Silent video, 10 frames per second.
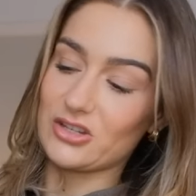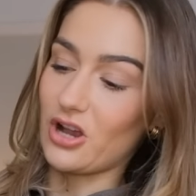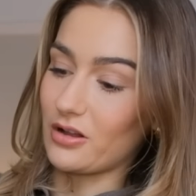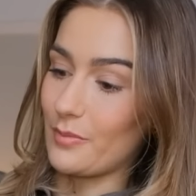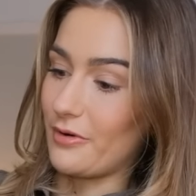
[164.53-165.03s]

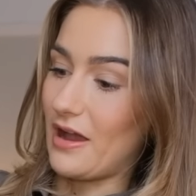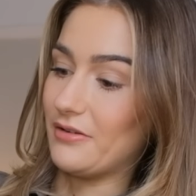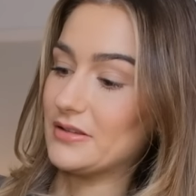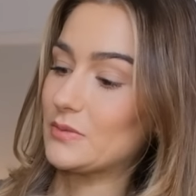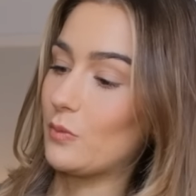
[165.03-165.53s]
chocolate
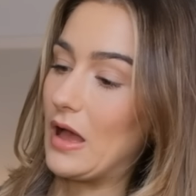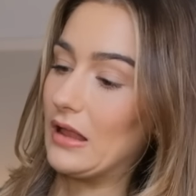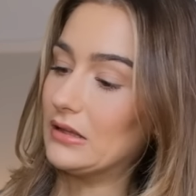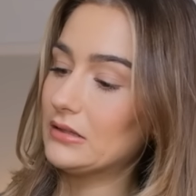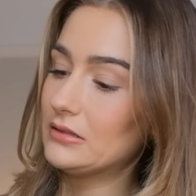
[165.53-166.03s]
brown as
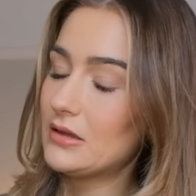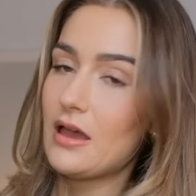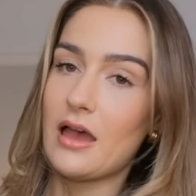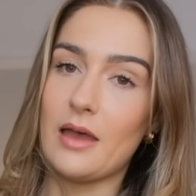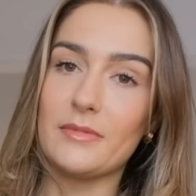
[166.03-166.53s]
well.
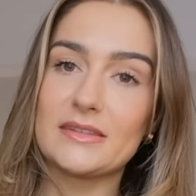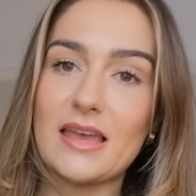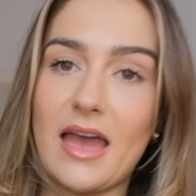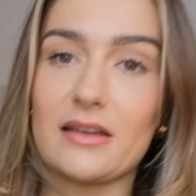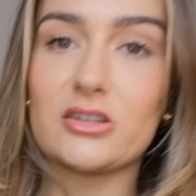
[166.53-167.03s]
The
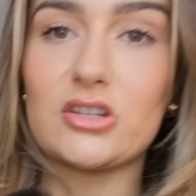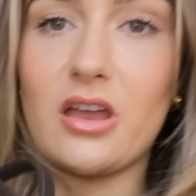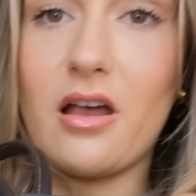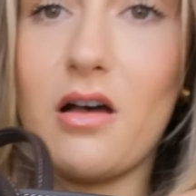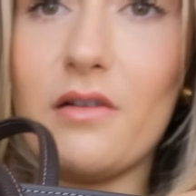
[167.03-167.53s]

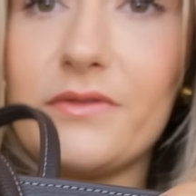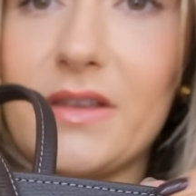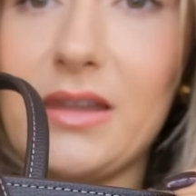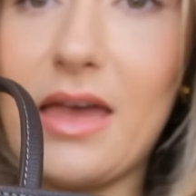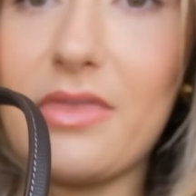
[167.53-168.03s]
texture of the
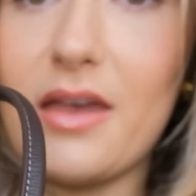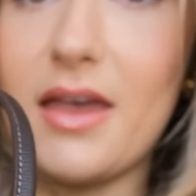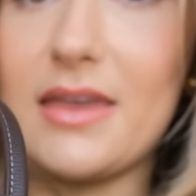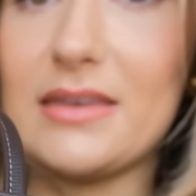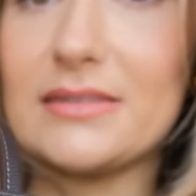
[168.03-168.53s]

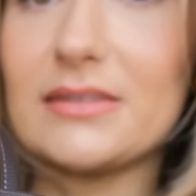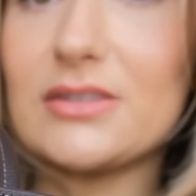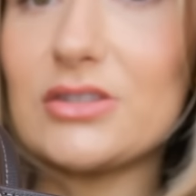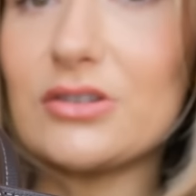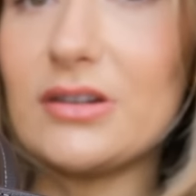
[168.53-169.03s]
leather is
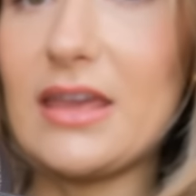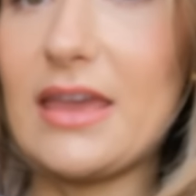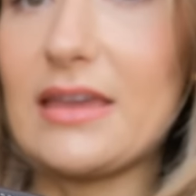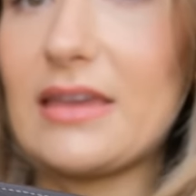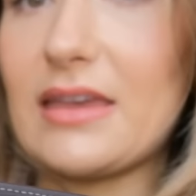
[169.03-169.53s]

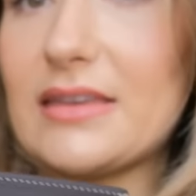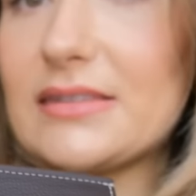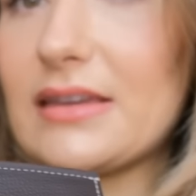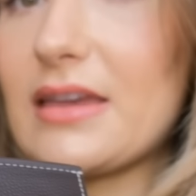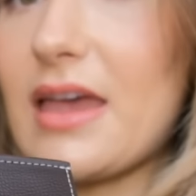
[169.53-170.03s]
stunning. It's
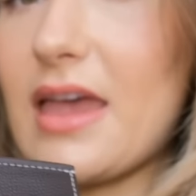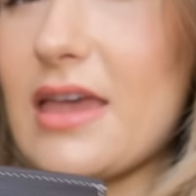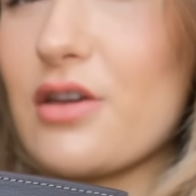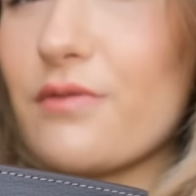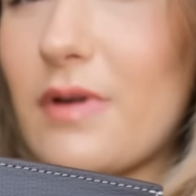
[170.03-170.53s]
like
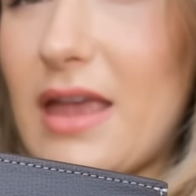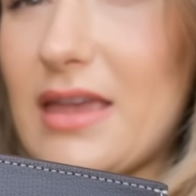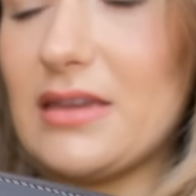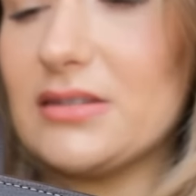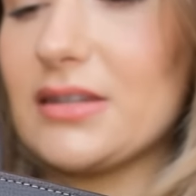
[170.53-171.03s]
a
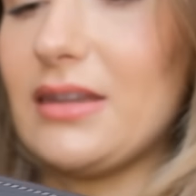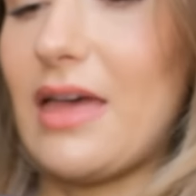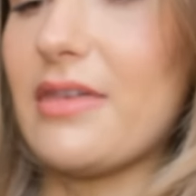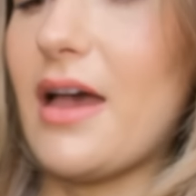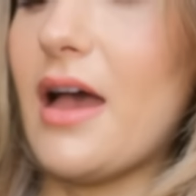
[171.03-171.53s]
grained
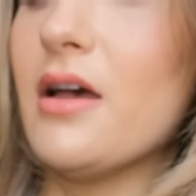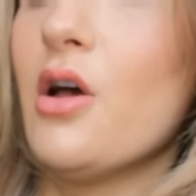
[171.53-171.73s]
leather